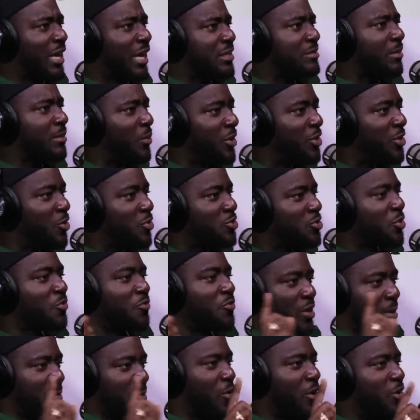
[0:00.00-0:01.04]
She came to my window. So
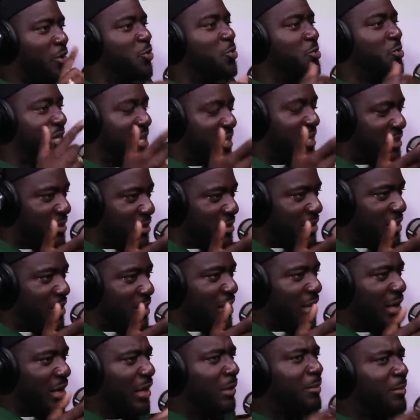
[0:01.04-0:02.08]
number one, who did?
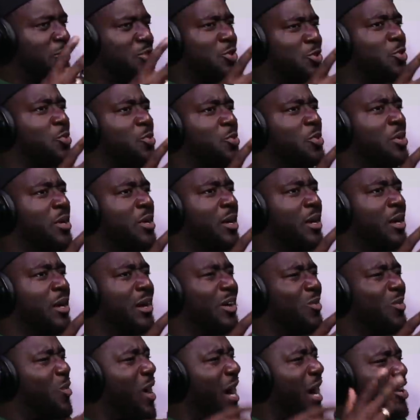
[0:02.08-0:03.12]
Number two,
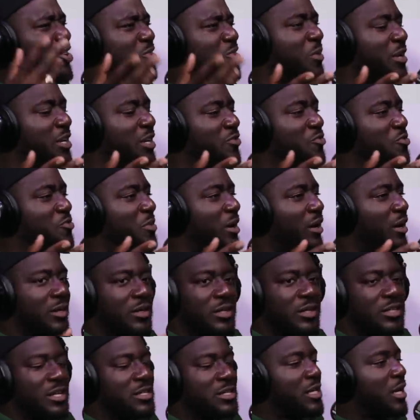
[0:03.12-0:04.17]
why are you spreading the rumor?
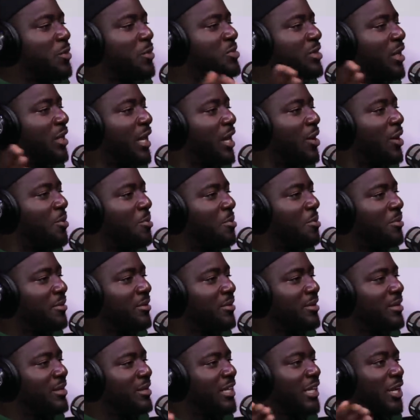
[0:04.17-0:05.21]
Turns out it was the girl.
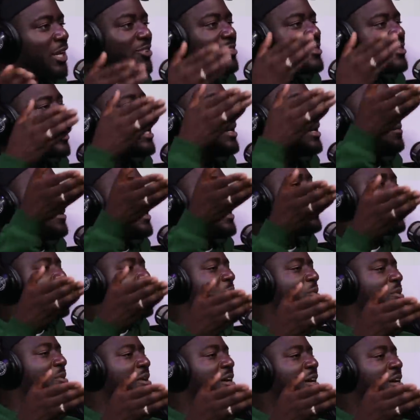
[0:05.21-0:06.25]
The girl's telling
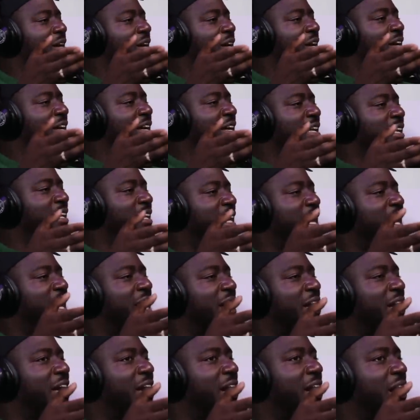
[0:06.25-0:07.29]
people,
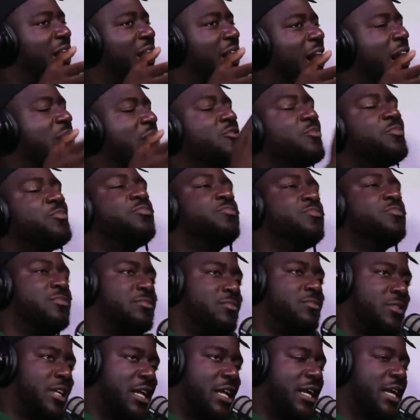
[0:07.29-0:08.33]
yeah.
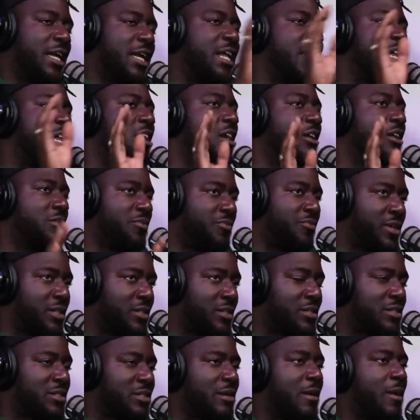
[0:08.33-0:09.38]
Then again, in her
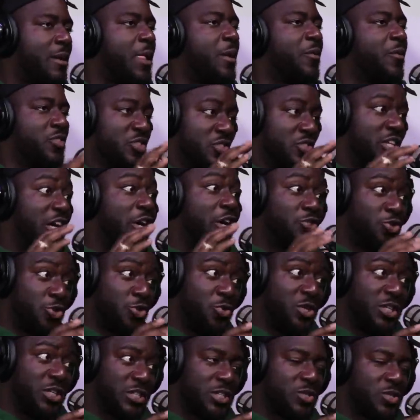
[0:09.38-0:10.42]
defense, because girls
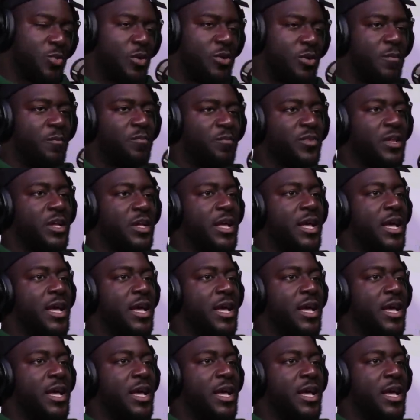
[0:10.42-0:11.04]
do this as well.